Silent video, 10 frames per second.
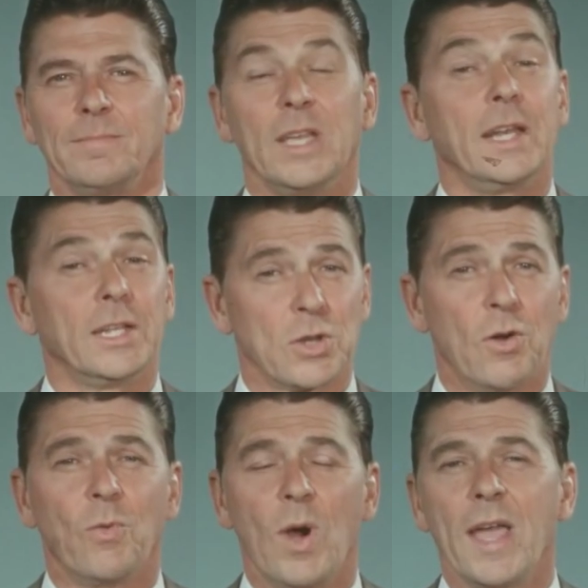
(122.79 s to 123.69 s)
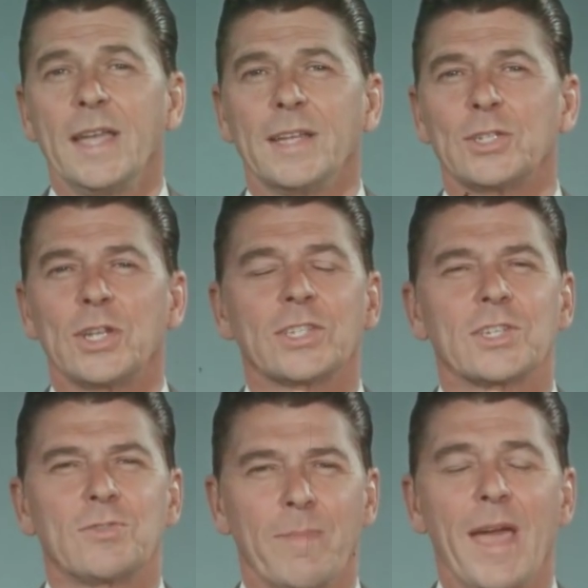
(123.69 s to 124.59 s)
In its own way, it's just
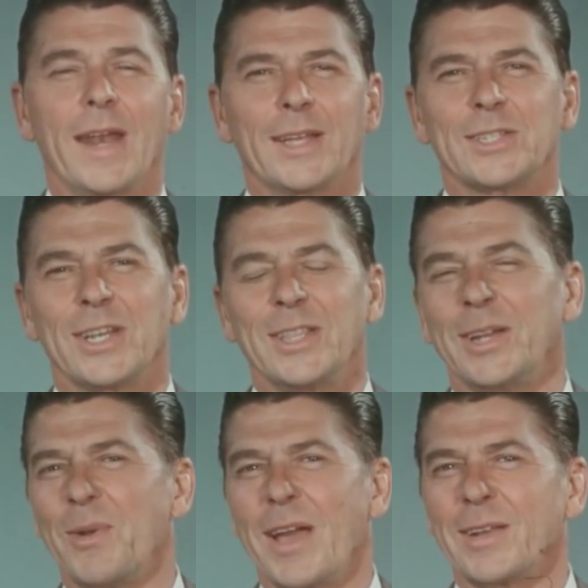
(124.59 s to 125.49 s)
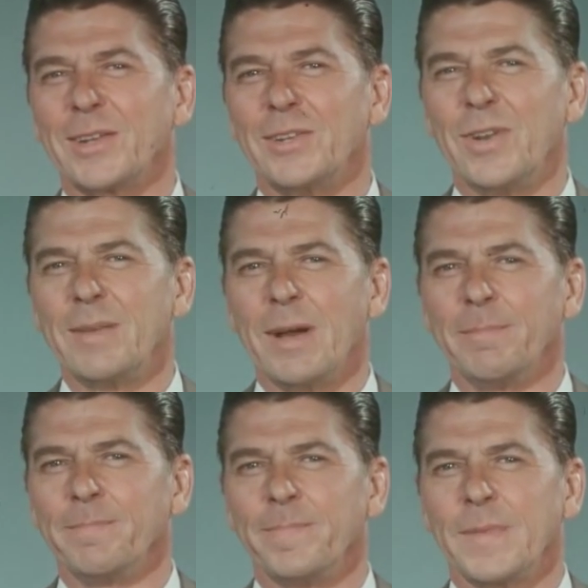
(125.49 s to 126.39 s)
as dramatic as anything a writer could dream
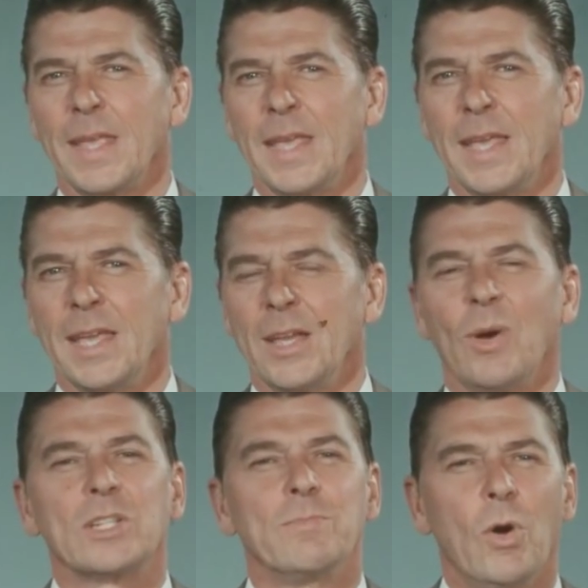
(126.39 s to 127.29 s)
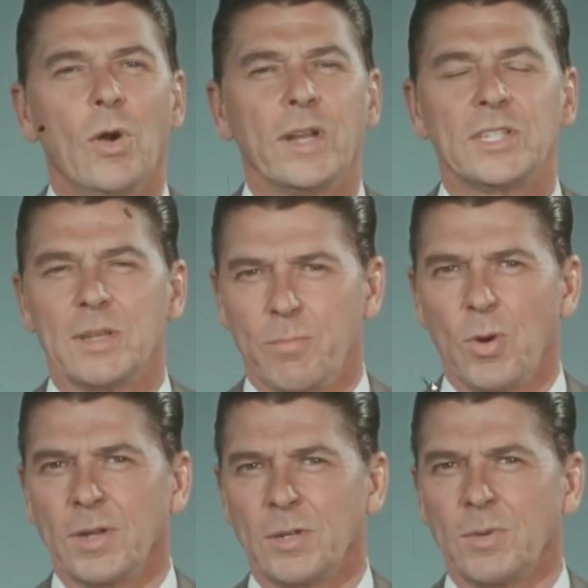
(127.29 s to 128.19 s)
up. What's more, it's
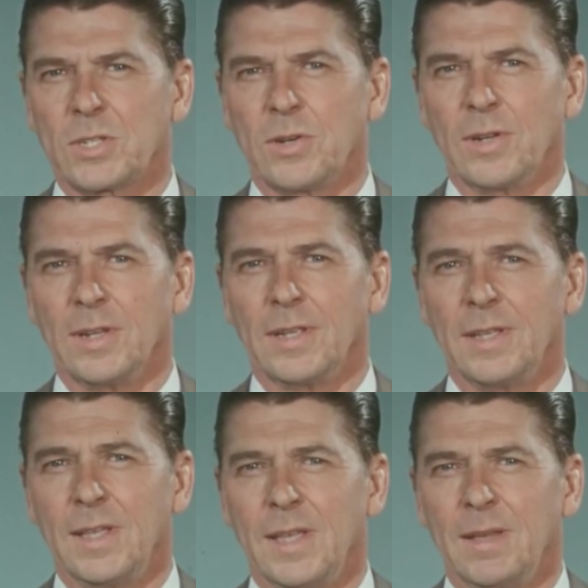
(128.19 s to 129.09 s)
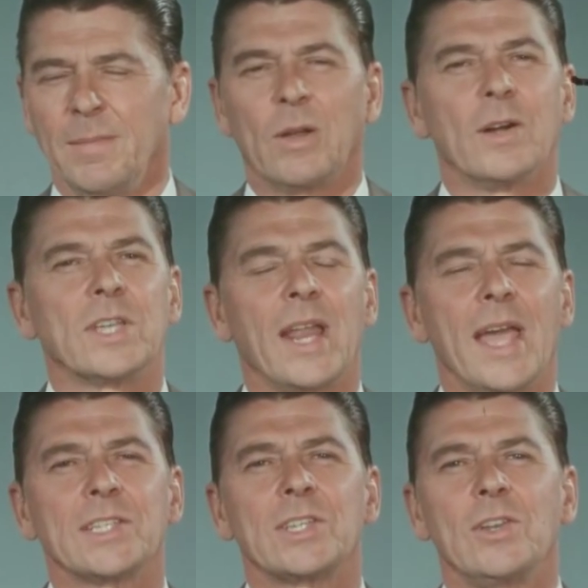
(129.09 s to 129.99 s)
important to us all, because it
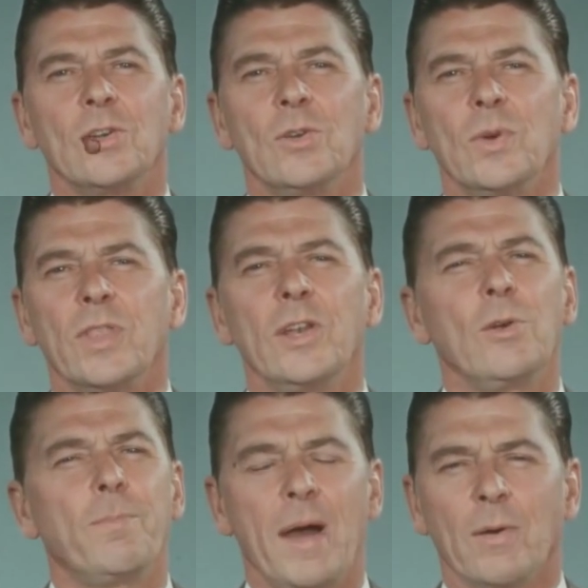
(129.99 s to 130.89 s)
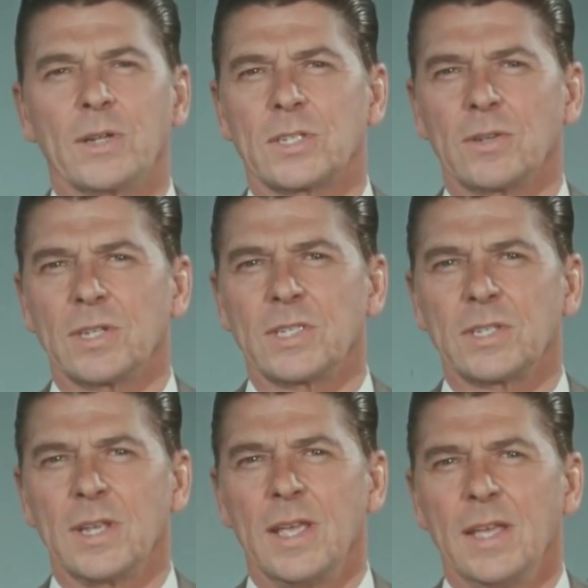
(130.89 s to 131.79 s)
has to do with a new power source
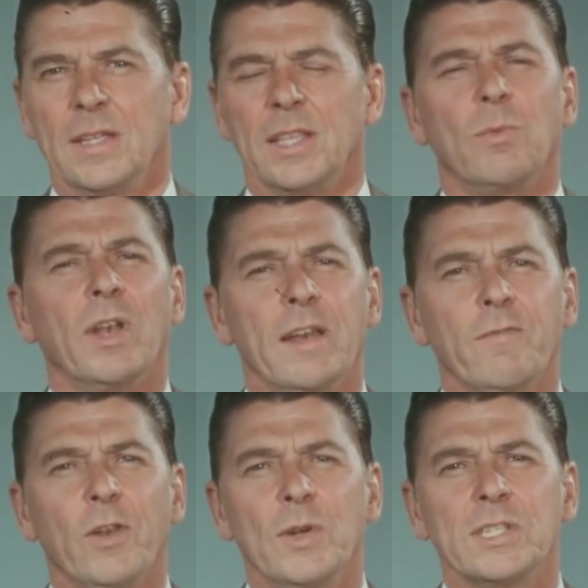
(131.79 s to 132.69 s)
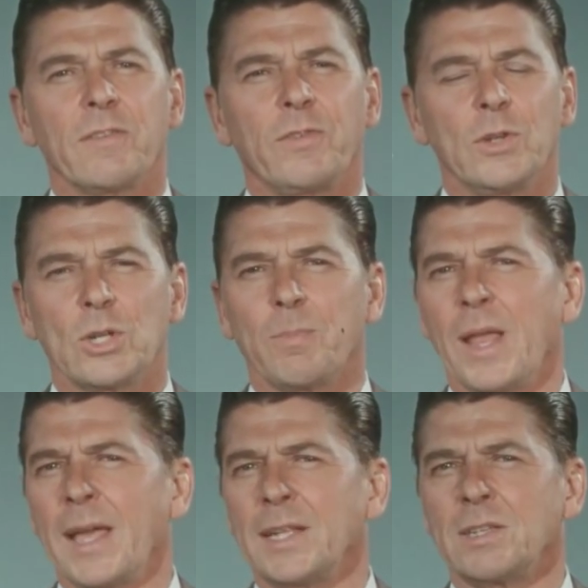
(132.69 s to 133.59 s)
that will influence the future
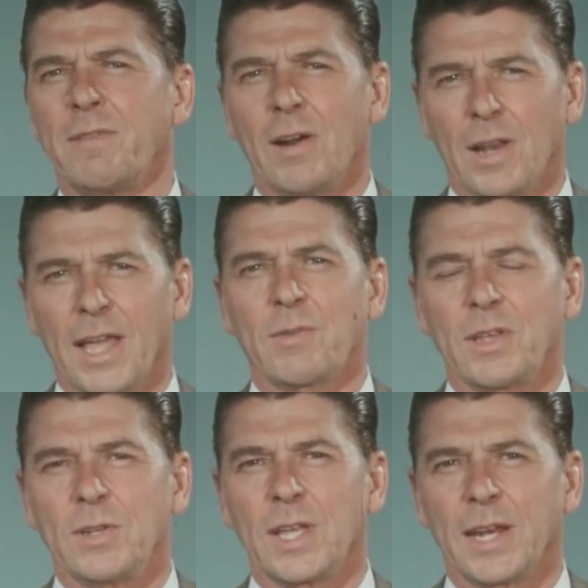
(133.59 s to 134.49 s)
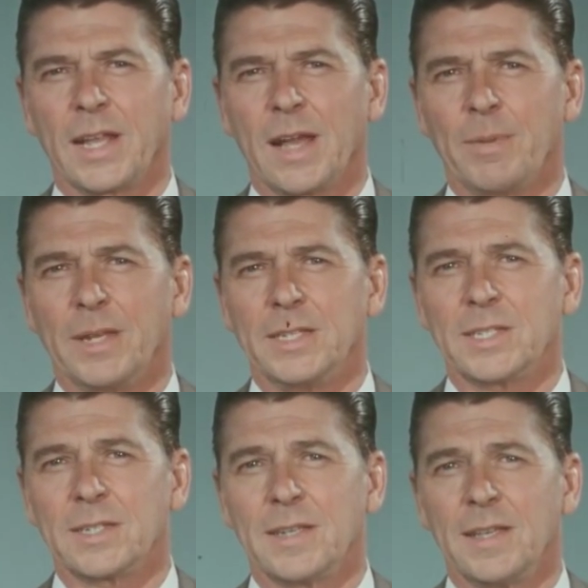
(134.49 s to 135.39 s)
plans of our electric utility companies.
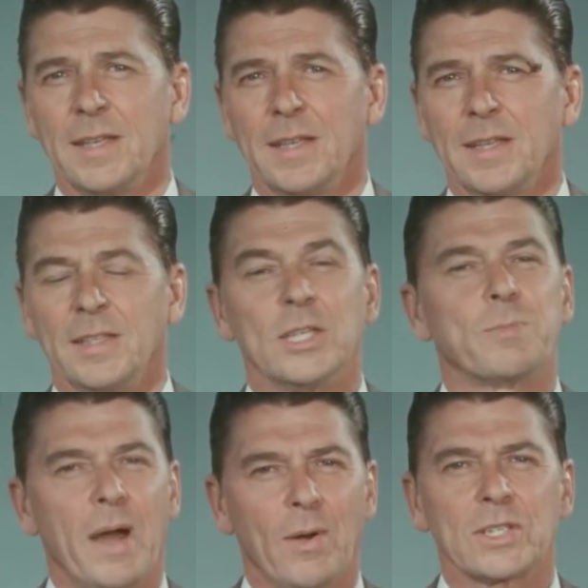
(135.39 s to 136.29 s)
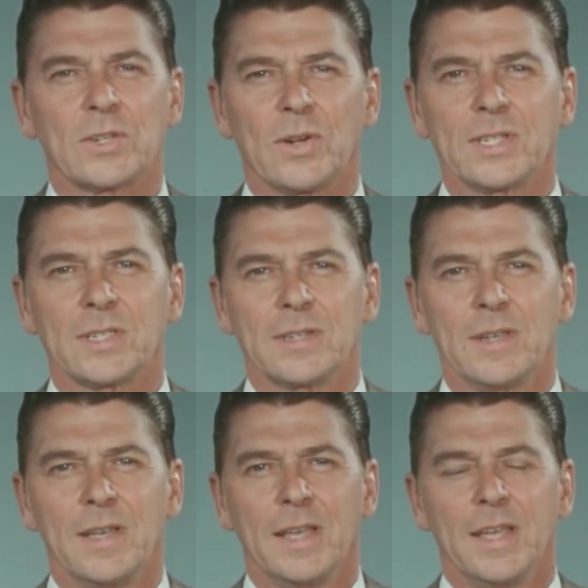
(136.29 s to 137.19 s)
This power source
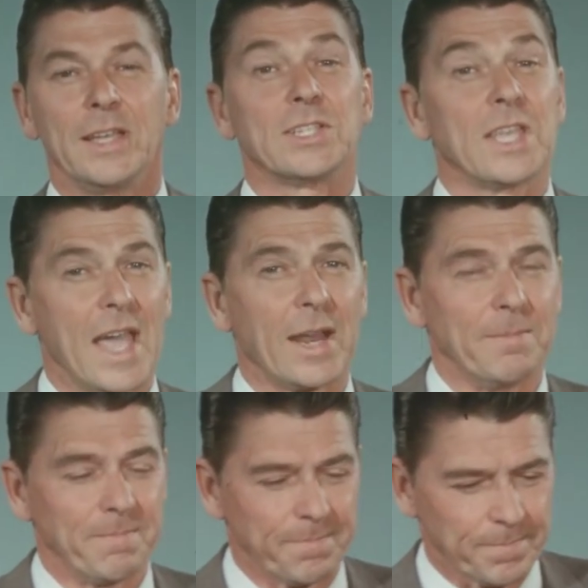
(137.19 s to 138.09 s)
is the atom.